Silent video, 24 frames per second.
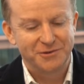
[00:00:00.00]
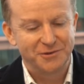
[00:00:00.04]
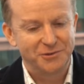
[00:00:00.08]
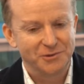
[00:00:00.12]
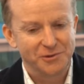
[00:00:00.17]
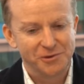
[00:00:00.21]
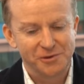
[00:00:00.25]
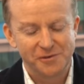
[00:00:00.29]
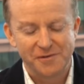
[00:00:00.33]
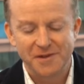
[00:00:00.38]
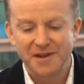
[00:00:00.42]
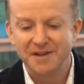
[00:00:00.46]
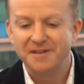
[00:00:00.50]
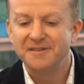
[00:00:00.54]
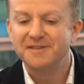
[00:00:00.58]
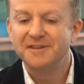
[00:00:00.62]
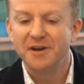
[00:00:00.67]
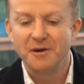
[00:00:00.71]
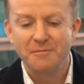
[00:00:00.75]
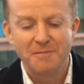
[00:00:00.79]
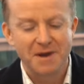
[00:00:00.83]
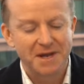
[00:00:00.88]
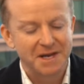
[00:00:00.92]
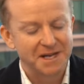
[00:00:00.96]
Sure. There's
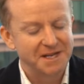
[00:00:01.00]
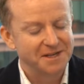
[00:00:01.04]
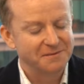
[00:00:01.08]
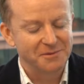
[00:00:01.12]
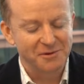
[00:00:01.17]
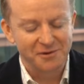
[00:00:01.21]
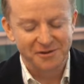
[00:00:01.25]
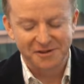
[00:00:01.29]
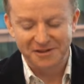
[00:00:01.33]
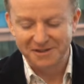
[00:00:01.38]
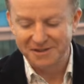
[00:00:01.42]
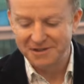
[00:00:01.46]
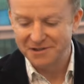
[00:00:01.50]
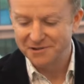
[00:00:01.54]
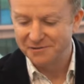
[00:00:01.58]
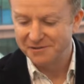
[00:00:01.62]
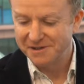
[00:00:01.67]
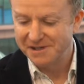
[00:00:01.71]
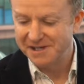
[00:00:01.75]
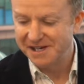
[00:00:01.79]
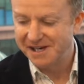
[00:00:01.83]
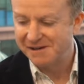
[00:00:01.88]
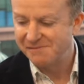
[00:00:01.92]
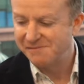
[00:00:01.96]
so many in personal
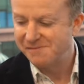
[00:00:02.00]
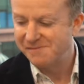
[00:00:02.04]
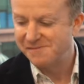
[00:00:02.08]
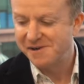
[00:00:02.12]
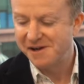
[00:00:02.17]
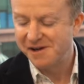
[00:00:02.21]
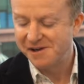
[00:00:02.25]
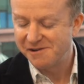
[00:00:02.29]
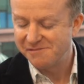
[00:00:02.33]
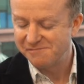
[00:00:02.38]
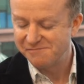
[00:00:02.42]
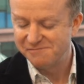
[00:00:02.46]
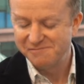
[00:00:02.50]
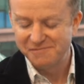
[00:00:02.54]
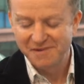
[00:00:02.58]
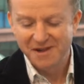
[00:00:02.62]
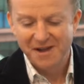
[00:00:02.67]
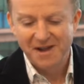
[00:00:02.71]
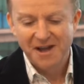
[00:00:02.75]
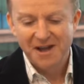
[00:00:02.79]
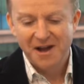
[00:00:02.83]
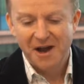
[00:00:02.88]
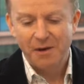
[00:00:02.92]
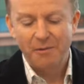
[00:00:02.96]
injury. I
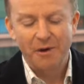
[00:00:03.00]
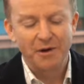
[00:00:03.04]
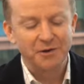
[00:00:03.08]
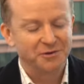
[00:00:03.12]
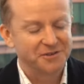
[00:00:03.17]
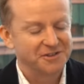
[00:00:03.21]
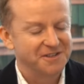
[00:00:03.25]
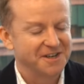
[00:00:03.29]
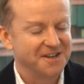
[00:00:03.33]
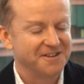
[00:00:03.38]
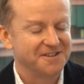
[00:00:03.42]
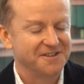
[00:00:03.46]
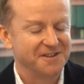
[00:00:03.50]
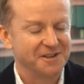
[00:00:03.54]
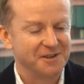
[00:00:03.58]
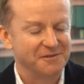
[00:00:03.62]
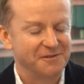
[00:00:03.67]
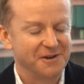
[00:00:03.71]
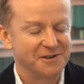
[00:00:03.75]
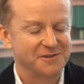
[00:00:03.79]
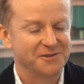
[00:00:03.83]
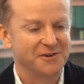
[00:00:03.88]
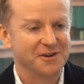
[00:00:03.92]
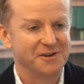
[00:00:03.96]
won't do it justice if
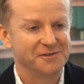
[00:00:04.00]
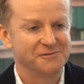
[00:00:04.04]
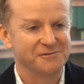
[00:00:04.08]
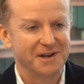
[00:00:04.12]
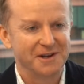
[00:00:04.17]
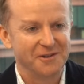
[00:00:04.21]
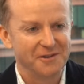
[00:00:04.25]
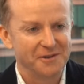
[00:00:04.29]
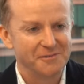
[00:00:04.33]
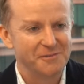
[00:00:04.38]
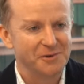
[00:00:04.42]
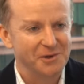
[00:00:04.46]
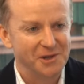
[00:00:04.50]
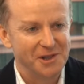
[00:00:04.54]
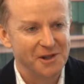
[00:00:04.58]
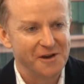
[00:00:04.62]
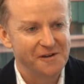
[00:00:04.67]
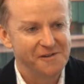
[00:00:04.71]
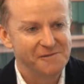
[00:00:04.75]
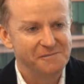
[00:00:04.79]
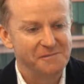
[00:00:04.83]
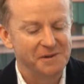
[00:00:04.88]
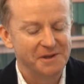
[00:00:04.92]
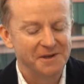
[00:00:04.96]
I try to rattle them all
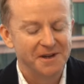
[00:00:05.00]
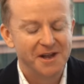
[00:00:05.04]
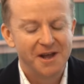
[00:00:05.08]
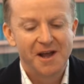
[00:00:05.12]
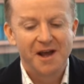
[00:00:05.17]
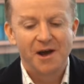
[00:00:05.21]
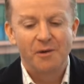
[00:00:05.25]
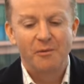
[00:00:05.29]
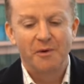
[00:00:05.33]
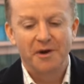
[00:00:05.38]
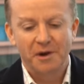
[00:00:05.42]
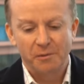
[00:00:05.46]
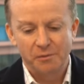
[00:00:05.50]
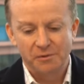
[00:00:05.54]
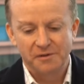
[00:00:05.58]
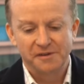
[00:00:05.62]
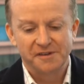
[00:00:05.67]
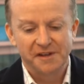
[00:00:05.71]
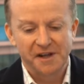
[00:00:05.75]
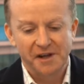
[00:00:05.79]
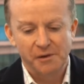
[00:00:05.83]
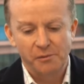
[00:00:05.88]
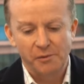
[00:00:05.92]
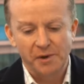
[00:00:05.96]
off, but what I will
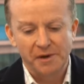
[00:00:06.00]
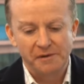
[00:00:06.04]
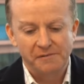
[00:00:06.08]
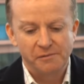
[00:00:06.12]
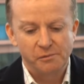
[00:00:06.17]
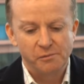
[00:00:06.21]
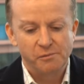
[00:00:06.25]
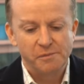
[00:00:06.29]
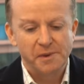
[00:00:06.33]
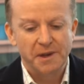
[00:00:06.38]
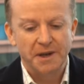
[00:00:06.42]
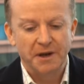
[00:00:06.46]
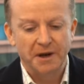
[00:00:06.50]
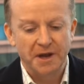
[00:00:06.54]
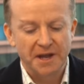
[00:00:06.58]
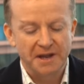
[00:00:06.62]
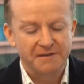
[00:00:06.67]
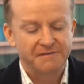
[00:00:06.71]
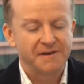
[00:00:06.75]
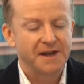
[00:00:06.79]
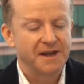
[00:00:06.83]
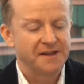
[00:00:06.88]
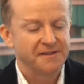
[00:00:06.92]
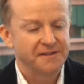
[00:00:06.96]
say, PIEF
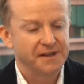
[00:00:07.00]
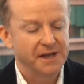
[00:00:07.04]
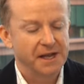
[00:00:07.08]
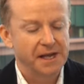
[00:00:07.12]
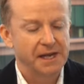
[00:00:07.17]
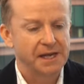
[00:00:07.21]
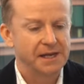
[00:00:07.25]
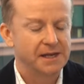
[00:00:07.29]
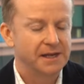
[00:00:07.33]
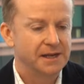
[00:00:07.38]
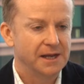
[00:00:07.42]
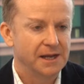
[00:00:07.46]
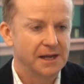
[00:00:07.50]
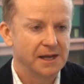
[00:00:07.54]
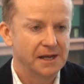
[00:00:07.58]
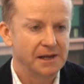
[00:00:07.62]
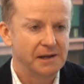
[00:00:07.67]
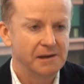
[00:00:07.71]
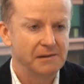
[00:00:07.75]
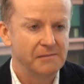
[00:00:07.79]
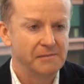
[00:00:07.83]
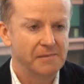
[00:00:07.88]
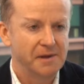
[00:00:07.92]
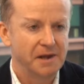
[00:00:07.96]
has
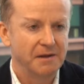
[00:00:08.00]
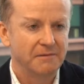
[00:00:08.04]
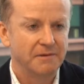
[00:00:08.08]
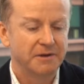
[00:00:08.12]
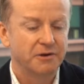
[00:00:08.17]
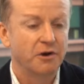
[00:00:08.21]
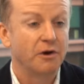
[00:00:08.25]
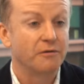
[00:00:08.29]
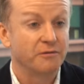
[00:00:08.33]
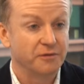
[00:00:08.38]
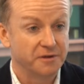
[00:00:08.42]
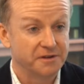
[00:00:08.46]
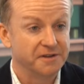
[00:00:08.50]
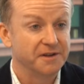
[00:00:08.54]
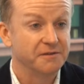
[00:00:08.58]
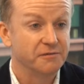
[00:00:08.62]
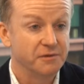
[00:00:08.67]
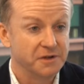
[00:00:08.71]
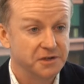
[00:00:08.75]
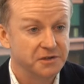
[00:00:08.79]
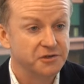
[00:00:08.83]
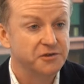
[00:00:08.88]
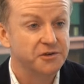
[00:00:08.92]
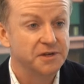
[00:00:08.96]
a conference
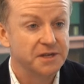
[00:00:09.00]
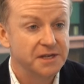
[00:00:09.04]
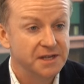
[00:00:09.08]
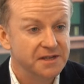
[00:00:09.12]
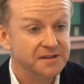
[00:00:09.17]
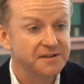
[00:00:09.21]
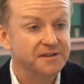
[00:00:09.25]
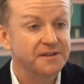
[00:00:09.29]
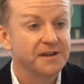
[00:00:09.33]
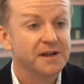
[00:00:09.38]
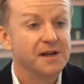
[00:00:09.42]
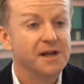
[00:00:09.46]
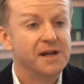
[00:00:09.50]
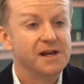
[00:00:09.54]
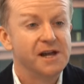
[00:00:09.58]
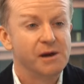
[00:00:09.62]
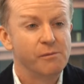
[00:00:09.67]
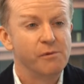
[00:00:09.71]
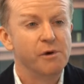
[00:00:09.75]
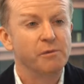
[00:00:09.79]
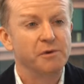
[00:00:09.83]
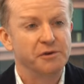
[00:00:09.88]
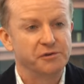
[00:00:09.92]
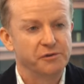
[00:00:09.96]
every 2 years, and
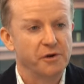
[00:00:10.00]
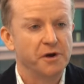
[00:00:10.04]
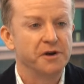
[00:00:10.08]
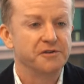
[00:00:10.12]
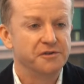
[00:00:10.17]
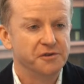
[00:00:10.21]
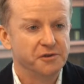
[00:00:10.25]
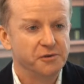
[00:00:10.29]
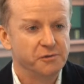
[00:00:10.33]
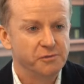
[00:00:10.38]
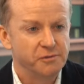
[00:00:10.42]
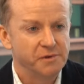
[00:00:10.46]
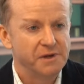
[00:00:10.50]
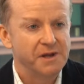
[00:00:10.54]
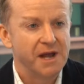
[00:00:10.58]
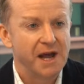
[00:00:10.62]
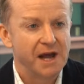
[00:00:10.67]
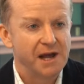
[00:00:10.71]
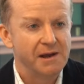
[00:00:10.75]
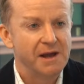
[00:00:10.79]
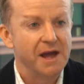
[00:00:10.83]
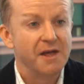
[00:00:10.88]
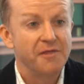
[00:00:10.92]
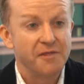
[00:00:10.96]
what we try to do
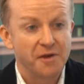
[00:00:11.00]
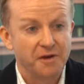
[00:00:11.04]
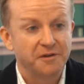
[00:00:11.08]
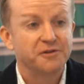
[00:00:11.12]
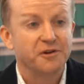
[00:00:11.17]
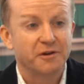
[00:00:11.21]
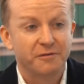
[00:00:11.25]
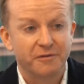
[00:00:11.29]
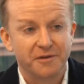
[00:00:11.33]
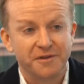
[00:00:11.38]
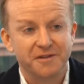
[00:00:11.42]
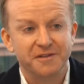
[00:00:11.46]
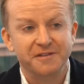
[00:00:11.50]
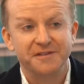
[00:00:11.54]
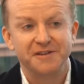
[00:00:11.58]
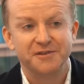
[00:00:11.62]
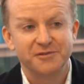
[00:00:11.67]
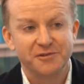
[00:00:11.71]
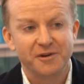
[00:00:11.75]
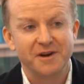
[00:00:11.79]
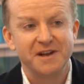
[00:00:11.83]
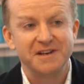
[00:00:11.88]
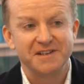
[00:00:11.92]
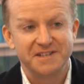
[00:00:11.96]
at those conferences is
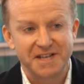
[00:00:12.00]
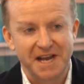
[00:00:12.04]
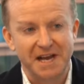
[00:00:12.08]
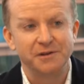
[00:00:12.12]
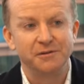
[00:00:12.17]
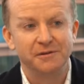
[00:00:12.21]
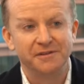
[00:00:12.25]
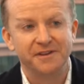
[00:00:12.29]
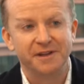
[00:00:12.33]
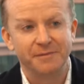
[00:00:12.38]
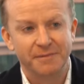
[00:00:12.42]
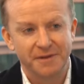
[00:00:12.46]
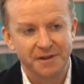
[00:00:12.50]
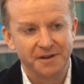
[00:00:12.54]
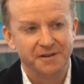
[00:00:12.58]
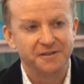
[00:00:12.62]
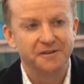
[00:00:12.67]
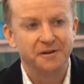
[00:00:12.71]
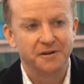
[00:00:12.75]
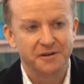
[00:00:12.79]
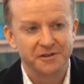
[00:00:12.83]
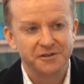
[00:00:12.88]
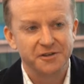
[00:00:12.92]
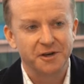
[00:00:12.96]
try and tackle some of those
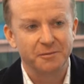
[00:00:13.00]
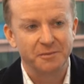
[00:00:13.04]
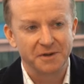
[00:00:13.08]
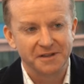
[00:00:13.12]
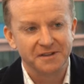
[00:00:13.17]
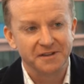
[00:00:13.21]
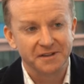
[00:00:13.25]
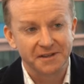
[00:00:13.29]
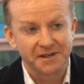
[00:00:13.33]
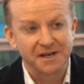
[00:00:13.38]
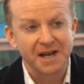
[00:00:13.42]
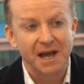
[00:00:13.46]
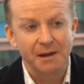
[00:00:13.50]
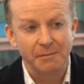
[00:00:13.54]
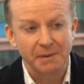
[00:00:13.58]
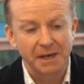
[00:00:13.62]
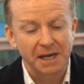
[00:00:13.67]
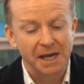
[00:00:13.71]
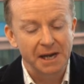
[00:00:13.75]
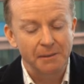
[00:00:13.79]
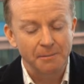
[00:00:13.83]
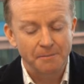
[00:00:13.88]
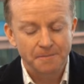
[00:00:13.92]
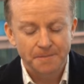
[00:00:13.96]
hot topics that are coming
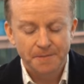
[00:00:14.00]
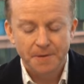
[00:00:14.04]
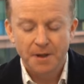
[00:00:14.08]
up.